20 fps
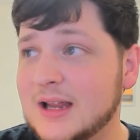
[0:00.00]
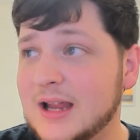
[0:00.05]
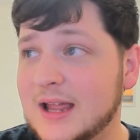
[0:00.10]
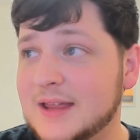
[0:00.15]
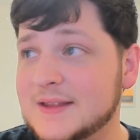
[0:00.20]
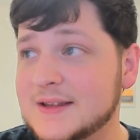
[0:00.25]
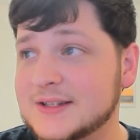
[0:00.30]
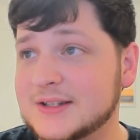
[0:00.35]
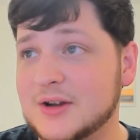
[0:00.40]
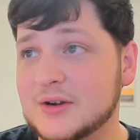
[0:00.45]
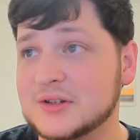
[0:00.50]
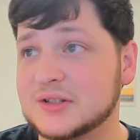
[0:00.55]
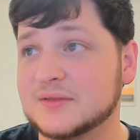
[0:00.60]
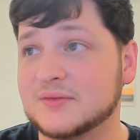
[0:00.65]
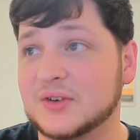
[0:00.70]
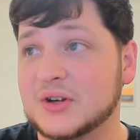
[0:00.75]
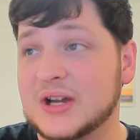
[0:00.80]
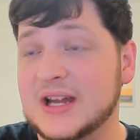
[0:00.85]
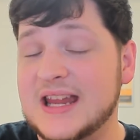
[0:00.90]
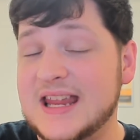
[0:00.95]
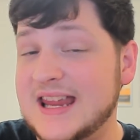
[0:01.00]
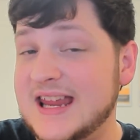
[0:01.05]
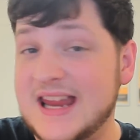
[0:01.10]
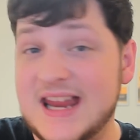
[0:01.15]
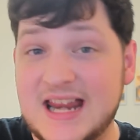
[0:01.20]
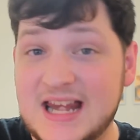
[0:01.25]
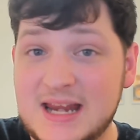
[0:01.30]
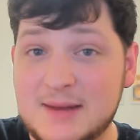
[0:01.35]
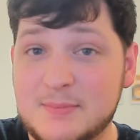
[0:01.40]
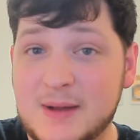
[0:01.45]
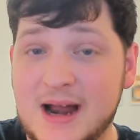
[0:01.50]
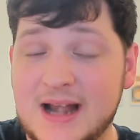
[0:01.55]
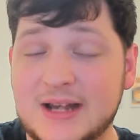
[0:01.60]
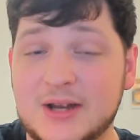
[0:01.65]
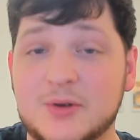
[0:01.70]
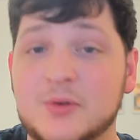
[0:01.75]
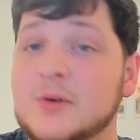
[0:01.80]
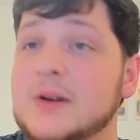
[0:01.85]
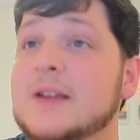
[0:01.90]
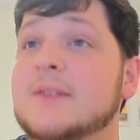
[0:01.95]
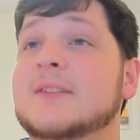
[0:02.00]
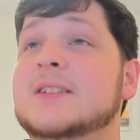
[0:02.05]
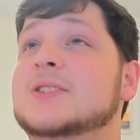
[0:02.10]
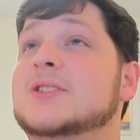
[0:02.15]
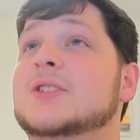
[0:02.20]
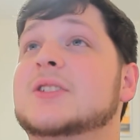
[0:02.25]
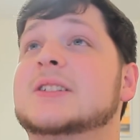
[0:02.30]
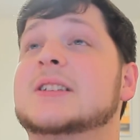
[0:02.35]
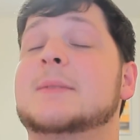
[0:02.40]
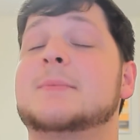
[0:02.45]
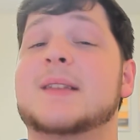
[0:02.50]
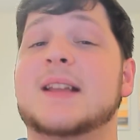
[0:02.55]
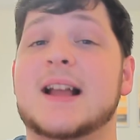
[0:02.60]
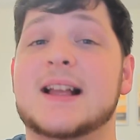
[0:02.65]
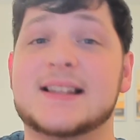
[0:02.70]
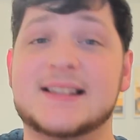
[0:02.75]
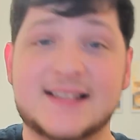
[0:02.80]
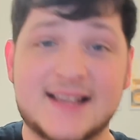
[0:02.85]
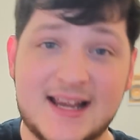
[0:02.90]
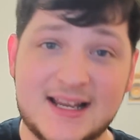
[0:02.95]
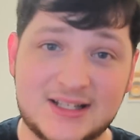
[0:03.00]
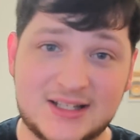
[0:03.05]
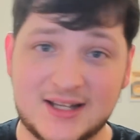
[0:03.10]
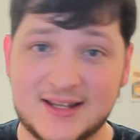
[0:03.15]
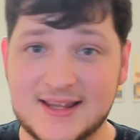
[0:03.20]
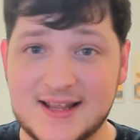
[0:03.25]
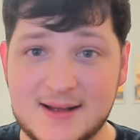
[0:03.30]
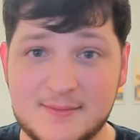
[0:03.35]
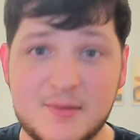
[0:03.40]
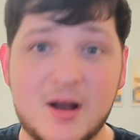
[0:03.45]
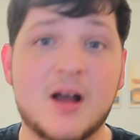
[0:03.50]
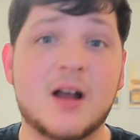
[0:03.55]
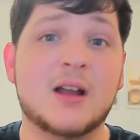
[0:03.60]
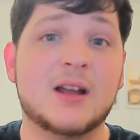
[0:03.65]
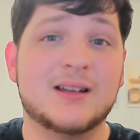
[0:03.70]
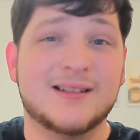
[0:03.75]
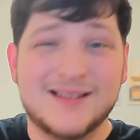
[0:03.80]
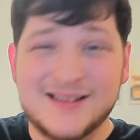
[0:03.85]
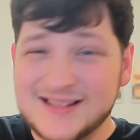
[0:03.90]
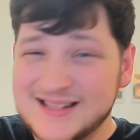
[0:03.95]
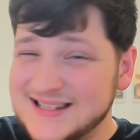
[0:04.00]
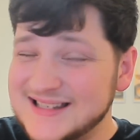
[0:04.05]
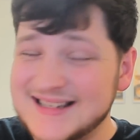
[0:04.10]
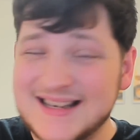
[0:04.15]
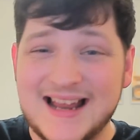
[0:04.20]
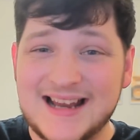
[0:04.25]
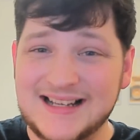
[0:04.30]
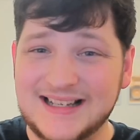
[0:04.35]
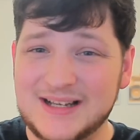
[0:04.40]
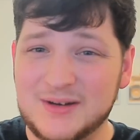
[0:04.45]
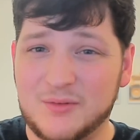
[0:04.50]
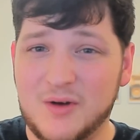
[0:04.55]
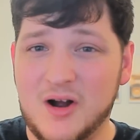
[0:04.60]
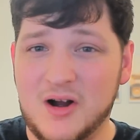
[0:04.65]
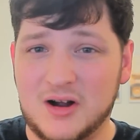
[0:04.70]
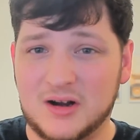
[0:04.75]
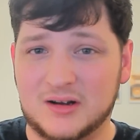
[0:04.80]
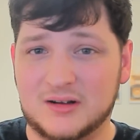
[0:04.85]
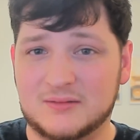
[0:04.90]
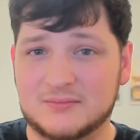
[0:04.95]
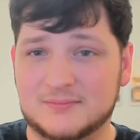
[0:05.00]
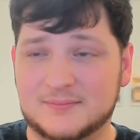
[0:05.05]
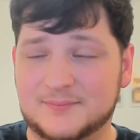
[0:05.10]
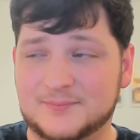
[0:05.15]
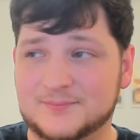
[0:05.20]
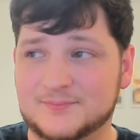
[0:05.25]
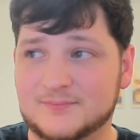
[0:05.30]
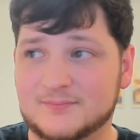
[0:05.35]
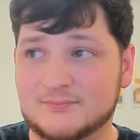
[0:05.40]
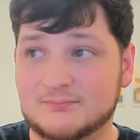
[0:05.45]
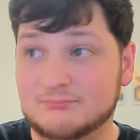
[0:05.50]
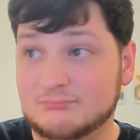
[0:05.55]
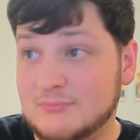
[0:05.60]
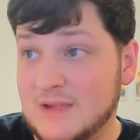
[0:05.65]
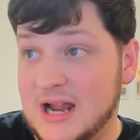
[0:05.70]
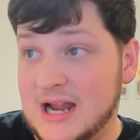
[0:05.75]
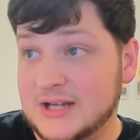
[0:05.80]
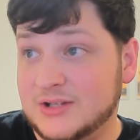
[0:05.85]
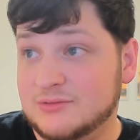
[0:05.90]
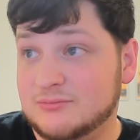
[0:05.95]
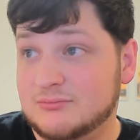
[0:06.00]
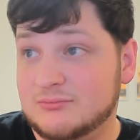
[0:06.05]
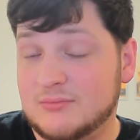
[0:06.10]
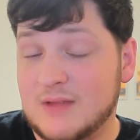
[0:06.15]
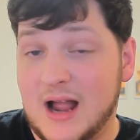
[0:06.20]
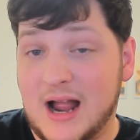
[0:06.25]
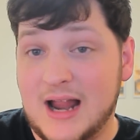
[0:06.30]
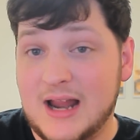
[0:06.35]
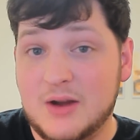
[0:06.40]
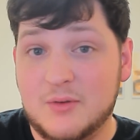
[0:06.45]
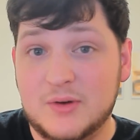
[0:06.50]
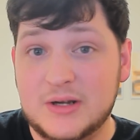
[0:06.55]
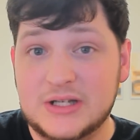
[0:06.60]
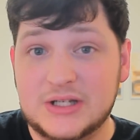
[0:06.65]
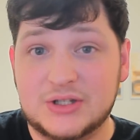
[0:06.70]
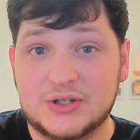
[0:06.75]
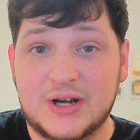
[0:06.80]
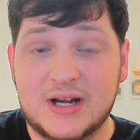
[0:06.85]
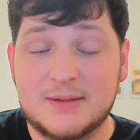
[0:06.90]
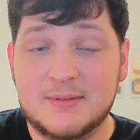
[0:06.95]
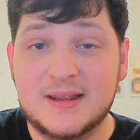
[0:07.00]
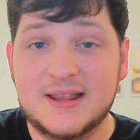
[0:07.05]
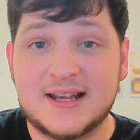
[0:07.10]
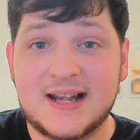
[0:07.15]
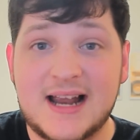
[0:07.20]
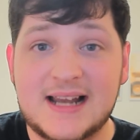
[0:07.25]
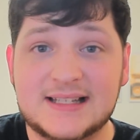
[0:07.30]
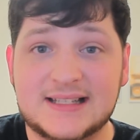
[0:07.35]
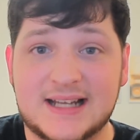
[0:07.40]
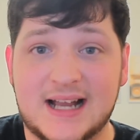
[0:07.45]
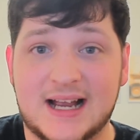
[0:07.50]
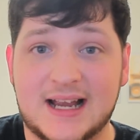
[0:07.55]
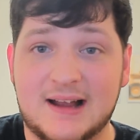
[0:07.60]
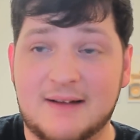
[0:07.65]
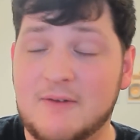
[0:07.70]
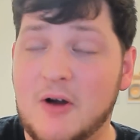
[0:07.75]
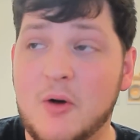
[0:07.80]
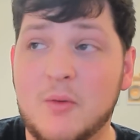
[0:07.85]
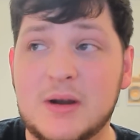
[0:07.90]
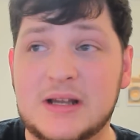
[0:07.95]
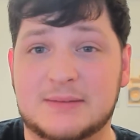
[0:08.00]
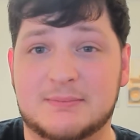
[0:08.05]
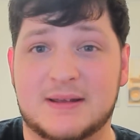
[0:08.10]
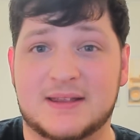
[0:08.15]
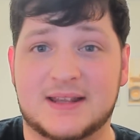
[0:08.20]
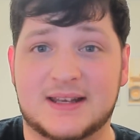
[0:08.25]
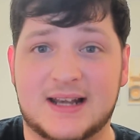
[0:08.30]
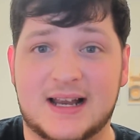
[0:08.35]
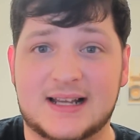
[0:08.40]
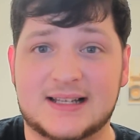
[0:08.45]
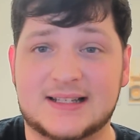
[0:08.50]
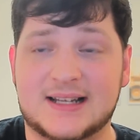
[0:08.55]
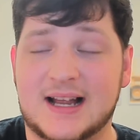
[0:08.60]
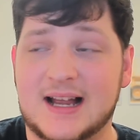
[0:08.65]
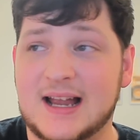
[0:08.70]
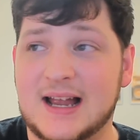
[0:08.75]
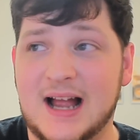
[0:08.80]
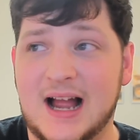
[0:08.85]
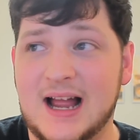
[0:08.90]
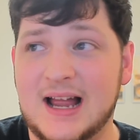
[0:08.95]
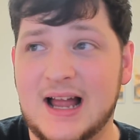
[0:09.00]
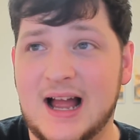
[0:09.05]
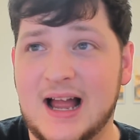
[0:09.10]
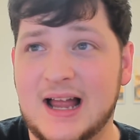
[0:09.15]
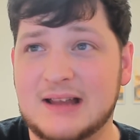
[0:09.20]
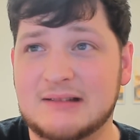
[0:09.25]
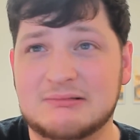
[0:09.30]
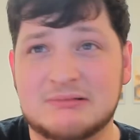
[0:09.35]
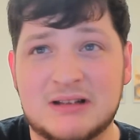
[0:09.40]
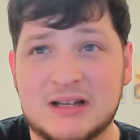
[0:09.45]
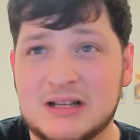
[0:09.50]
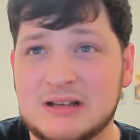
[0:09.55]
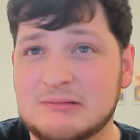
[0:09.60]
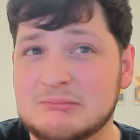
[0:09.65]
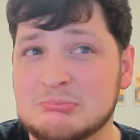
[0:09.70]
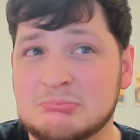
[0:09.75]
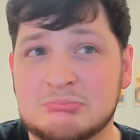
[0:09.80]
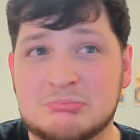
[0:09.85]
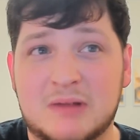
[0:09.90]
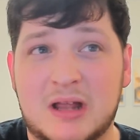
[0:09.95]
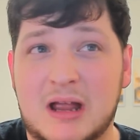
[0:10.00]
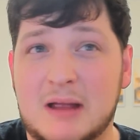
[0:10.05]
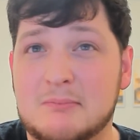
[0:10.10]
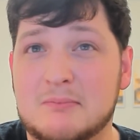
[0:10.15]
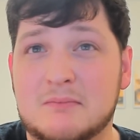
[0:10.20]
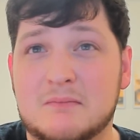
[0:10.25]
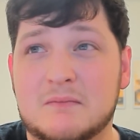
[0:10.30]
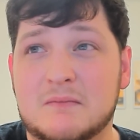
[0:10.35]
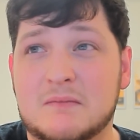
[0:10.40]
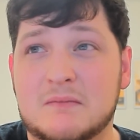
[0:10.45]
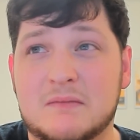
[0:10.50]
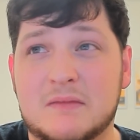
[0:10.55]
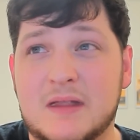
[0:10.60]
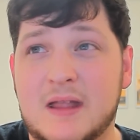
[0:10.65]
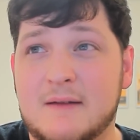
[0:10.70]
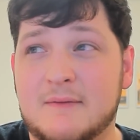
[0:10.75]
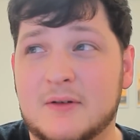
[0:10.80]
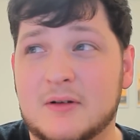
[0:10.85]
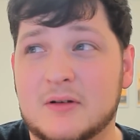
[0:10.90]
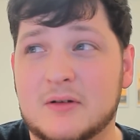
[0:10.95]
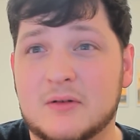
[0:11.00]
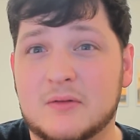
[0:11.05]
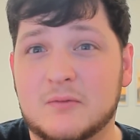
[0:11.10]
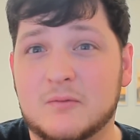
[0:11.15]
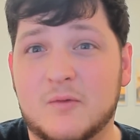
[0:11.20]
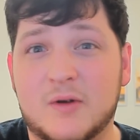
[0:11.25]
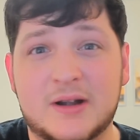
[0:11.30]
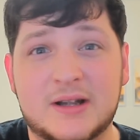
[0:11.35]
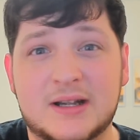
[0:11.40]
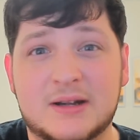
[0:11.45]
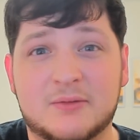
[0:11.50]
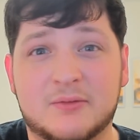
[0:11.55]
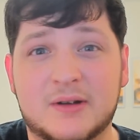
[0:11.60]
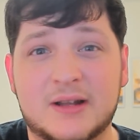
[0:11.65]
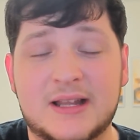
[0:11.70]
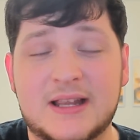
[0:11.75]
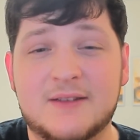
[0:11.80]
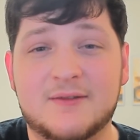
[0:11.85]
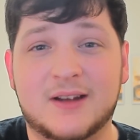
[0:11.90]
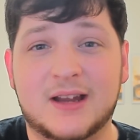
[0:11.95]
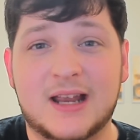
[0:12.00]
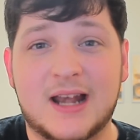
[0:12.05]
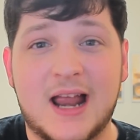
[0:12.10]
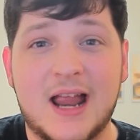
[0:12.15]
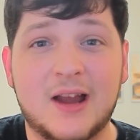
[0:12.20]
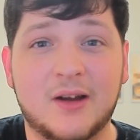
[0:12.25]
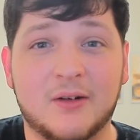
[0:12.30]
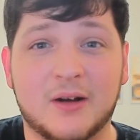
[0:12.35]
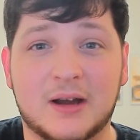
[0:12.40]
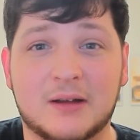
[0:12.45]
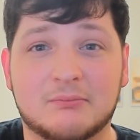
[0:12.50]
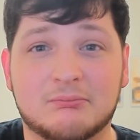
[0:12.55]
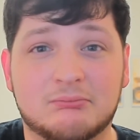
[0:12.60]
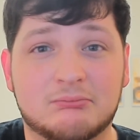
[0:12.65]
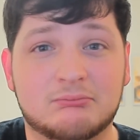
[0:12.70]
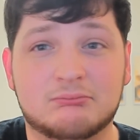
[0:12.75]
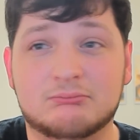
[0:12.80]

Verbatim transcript: And this goes for anybody who even took something I said to them slightly wrong. I I always try to be the nice guy. I've always been the nice guy. I I I'm never one to really even get angry.